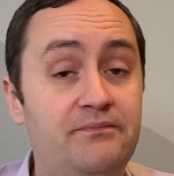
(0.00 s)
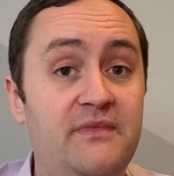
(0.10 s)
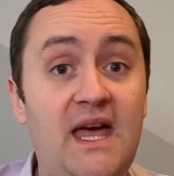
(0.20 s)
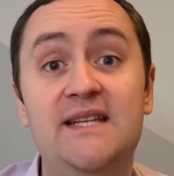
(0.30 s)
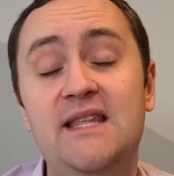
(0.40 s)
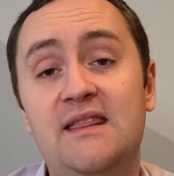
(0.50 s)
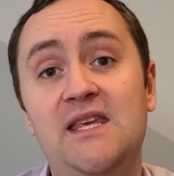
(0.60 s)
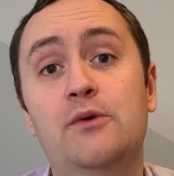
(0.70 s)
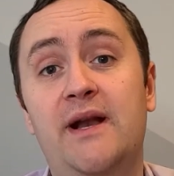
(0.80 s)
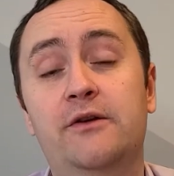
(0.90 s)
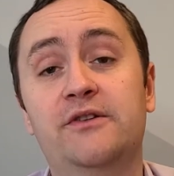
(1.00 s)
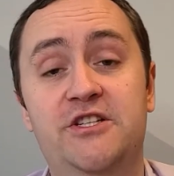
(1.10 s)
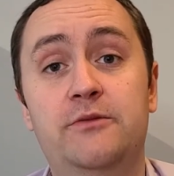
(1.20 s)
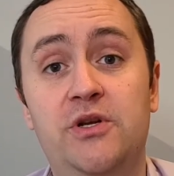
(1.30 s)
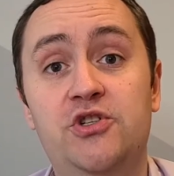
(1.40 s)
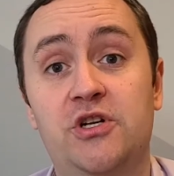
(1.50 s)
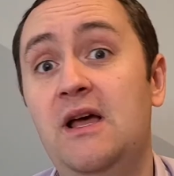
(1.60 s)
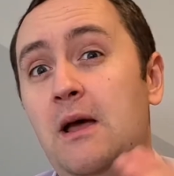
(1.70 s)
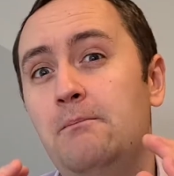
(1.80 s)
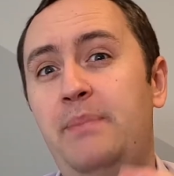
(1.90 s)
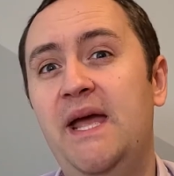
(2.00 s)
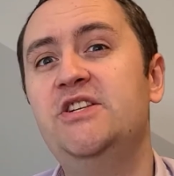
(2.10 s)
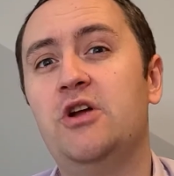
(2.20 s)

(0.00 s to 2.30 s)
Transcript: That is the theoretical distribution. Based